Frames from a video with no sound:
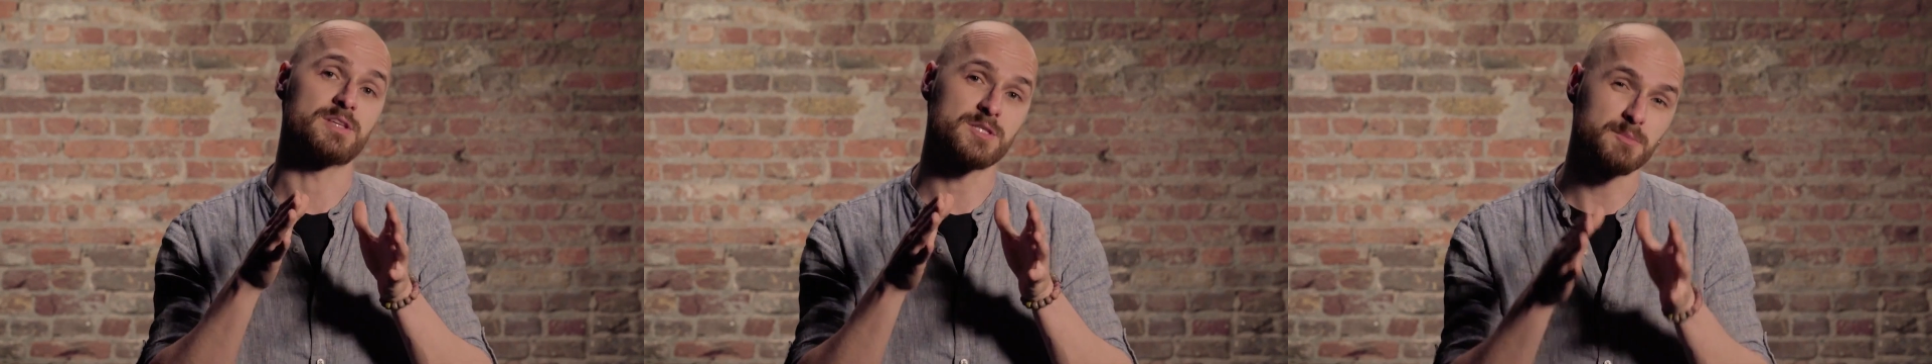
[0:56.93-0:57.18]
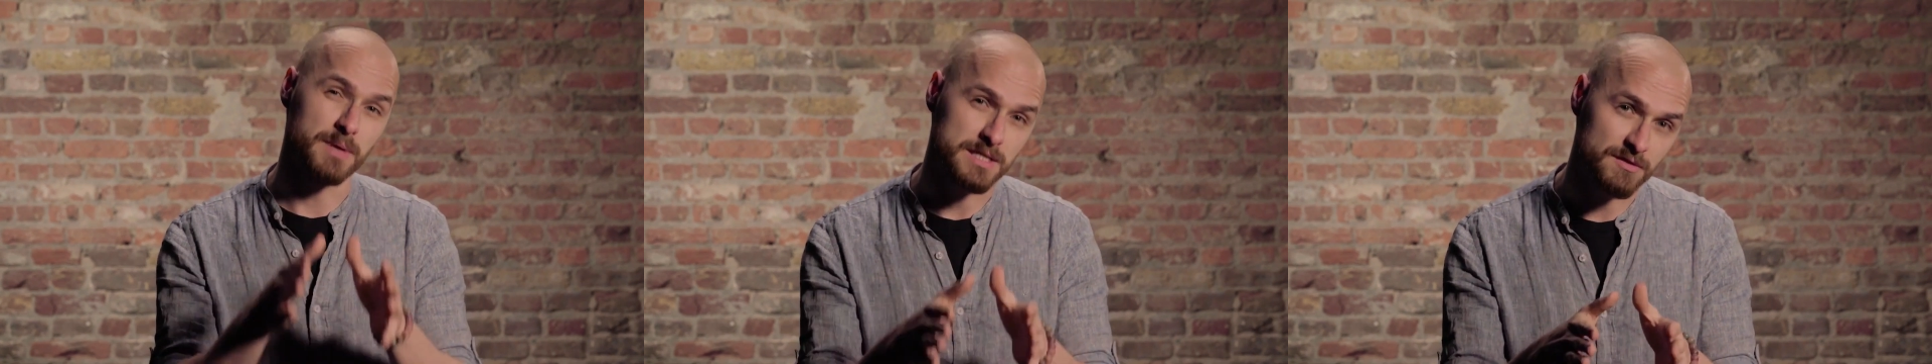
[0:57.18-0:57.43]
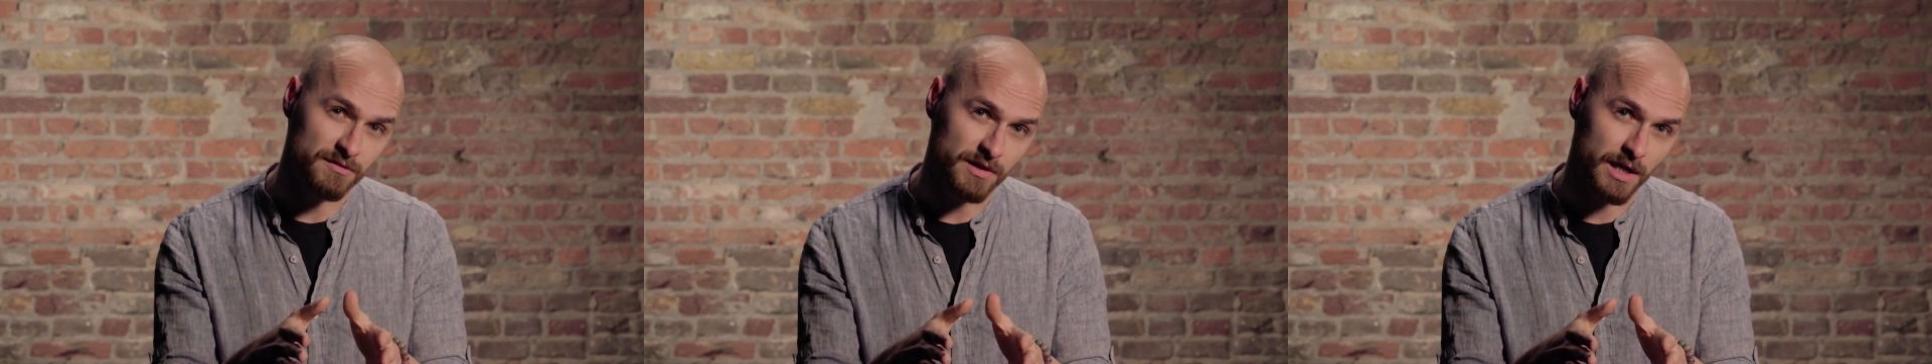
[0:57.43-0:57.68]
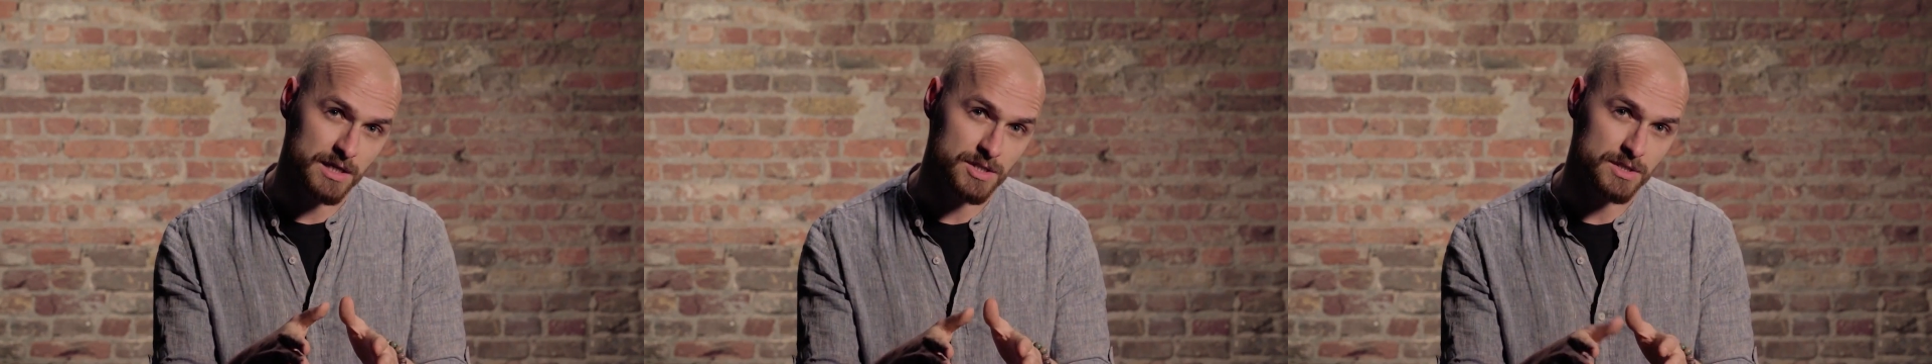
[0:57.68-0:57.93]

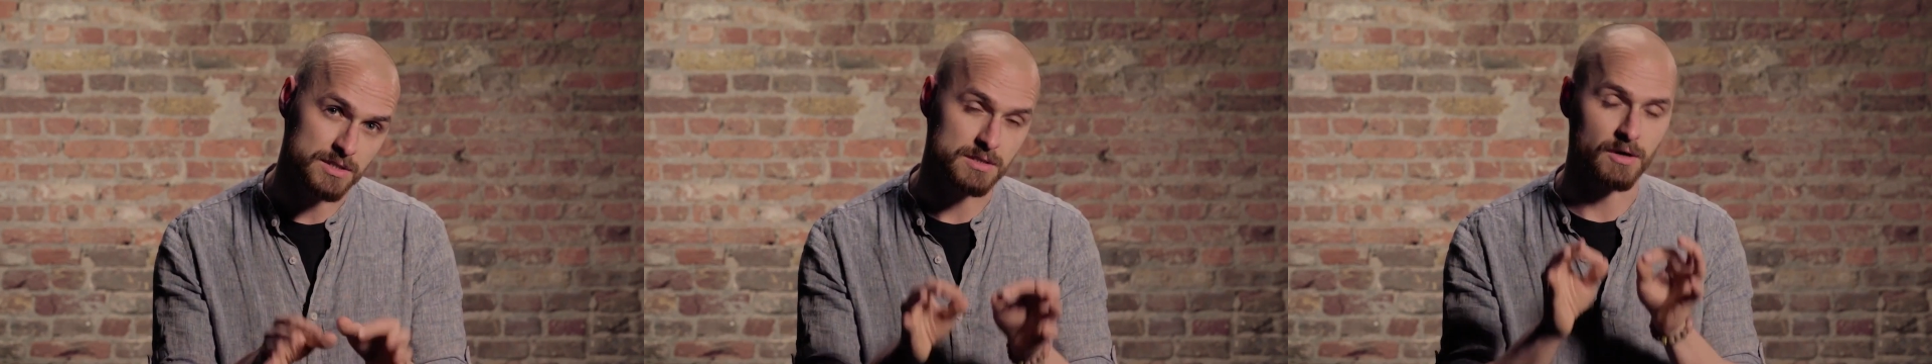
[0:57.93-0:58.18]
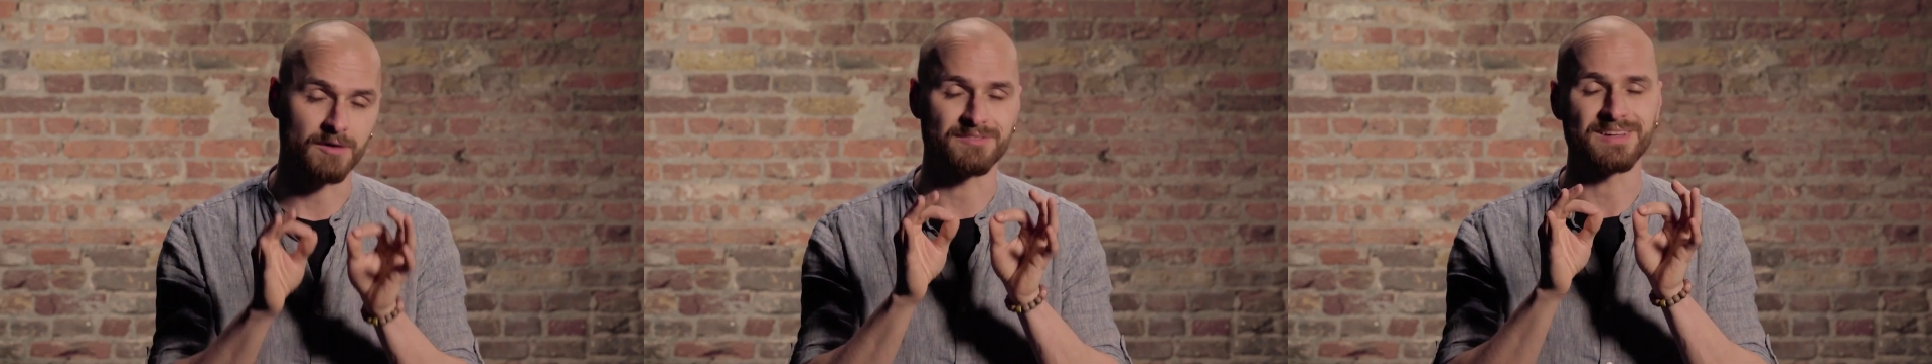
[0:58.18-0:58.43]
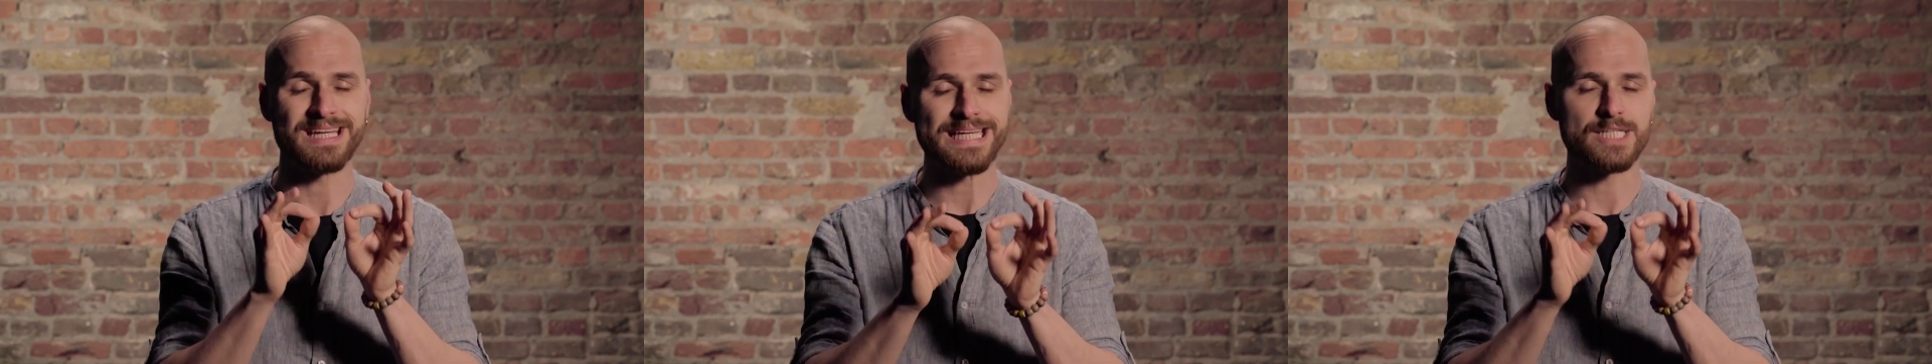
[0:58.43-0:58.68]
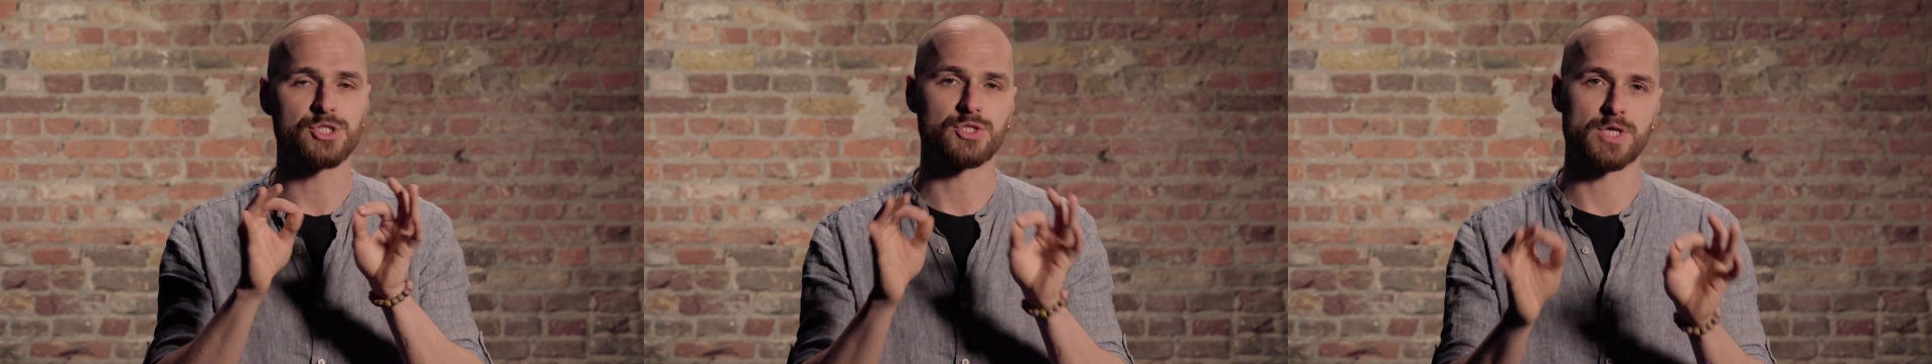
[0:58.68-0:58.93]
specifications of
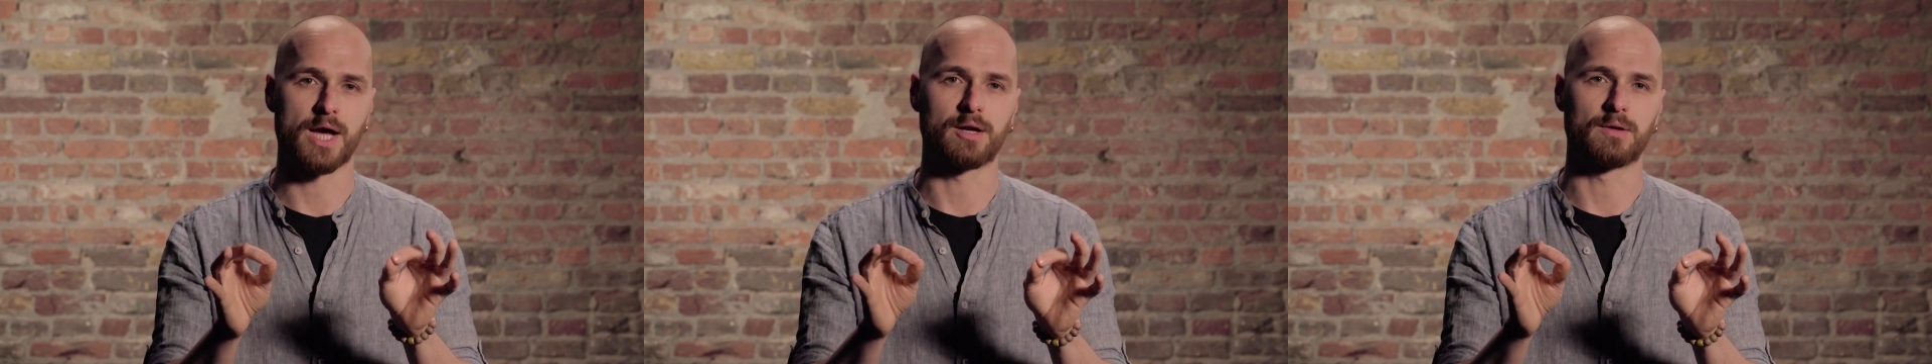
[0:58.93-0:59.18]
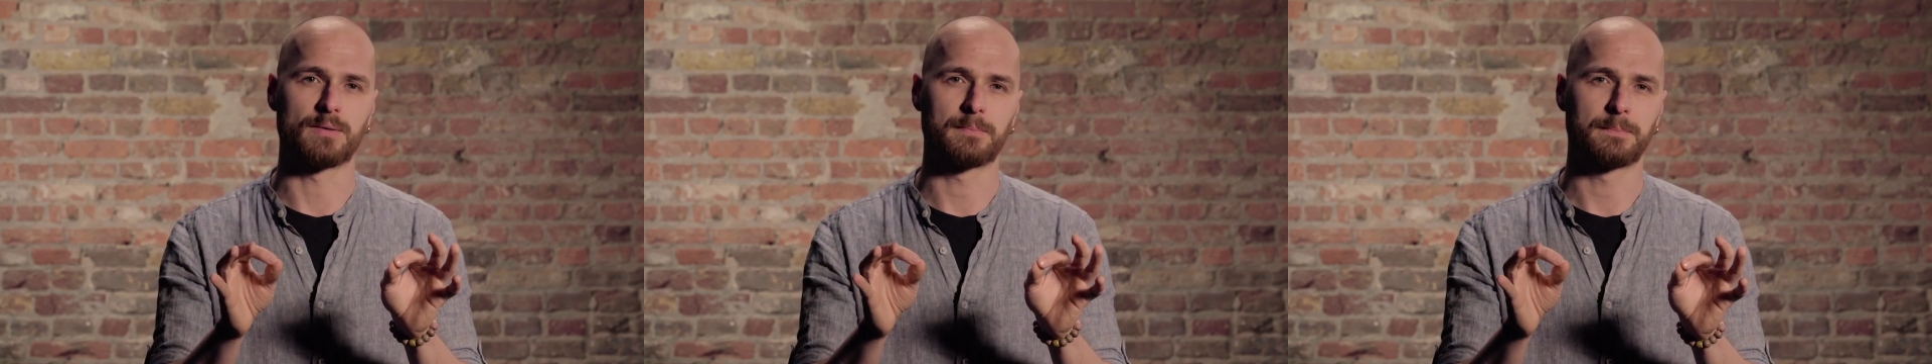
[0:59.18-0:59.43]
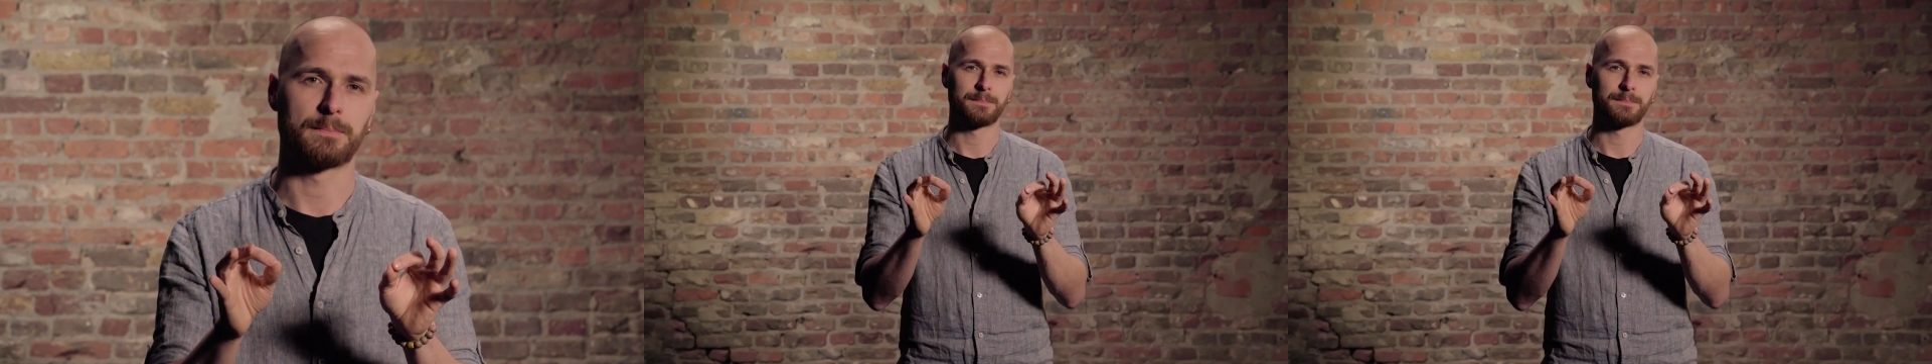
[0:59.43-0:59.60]
each channel.